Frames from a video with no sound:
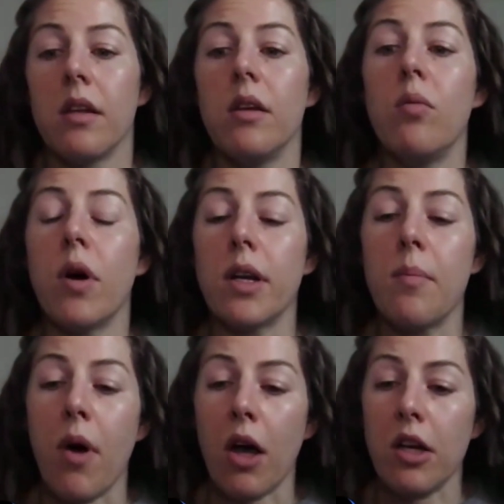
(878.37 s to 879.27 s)
You want to
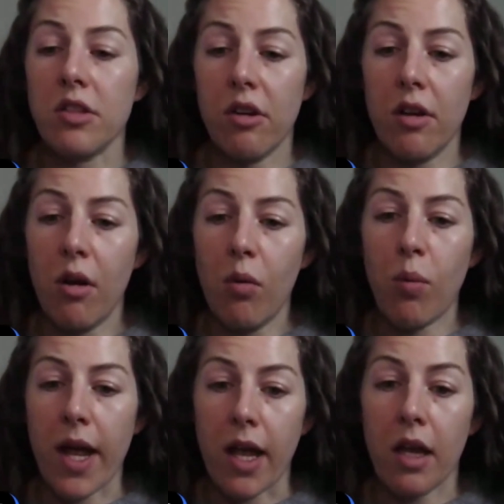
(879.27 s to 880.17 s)
monitor your
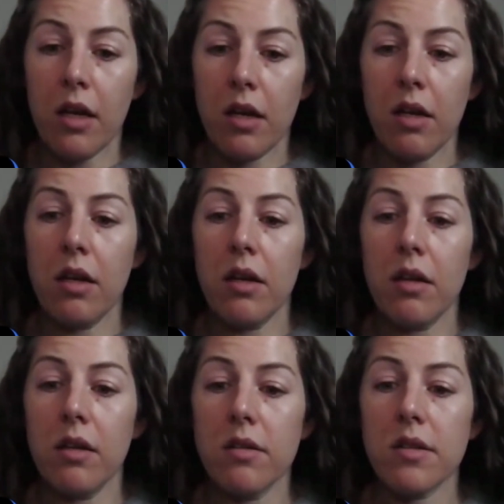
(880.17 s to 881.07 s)
weight.
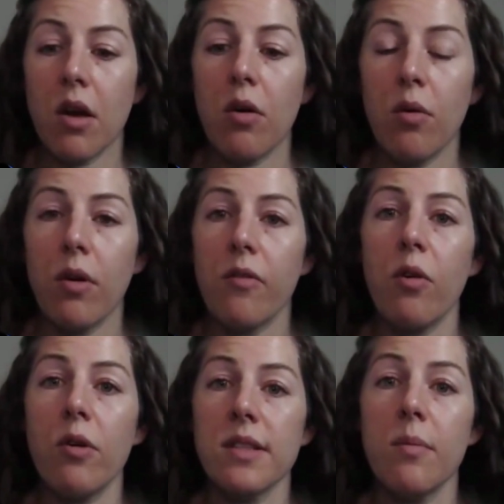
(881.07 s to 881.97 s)
So, of
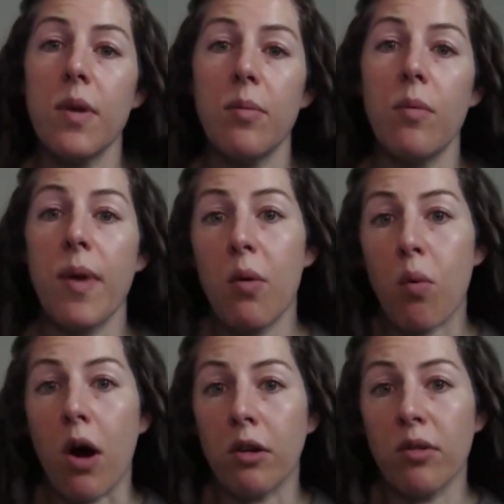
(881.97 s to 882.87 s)
course, some people may
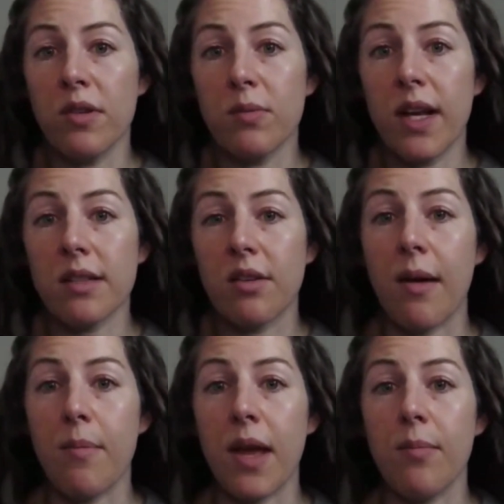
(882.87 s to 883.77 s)
want to lose weight, so
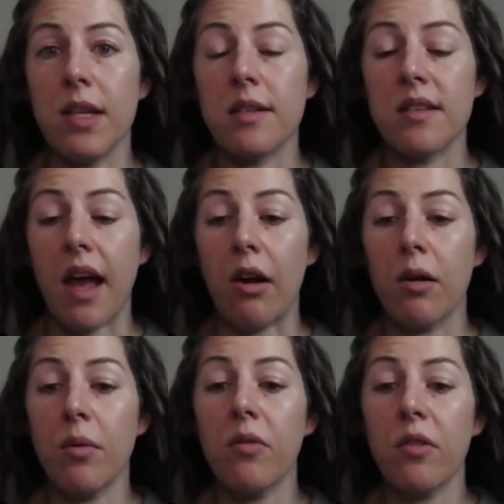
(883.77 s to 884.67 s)
that may be
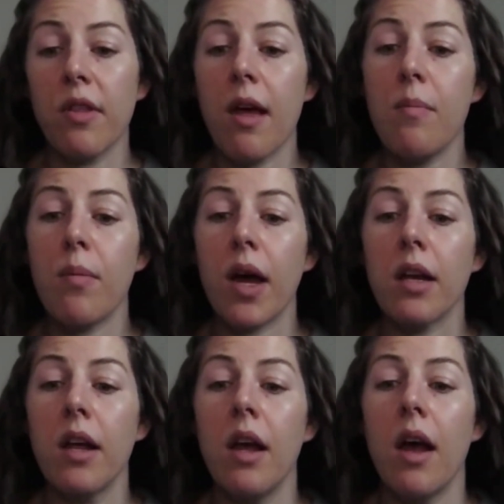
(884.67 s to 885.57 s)
desirable for them. But,
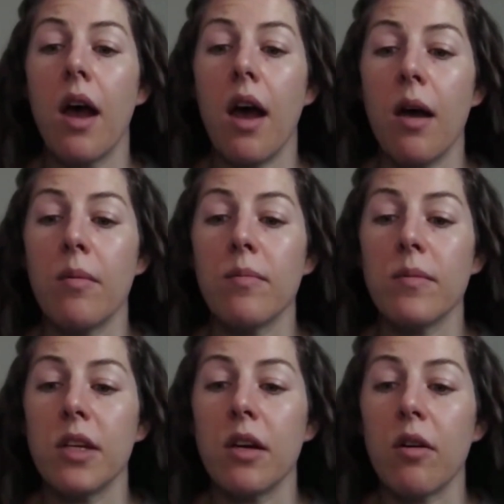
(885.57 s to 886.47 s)

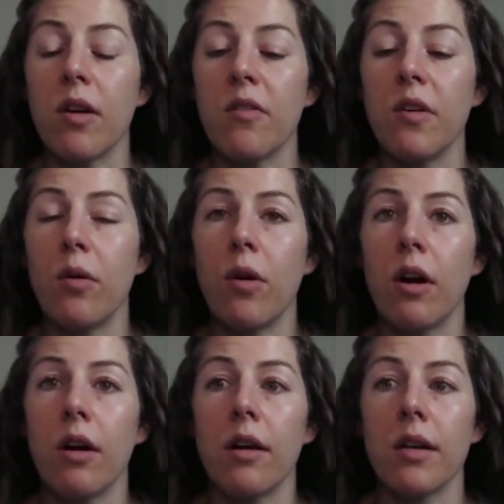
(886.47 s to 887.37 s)
if
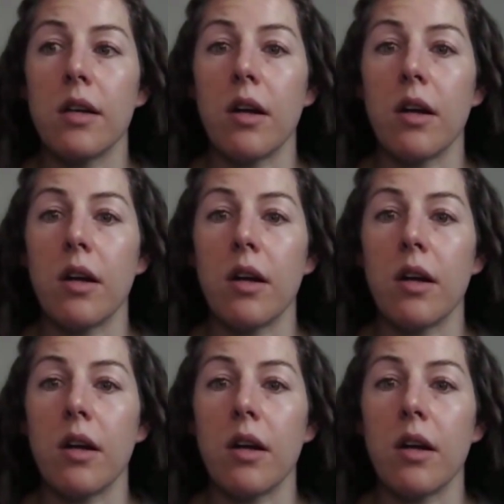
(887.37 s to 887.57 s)
you're,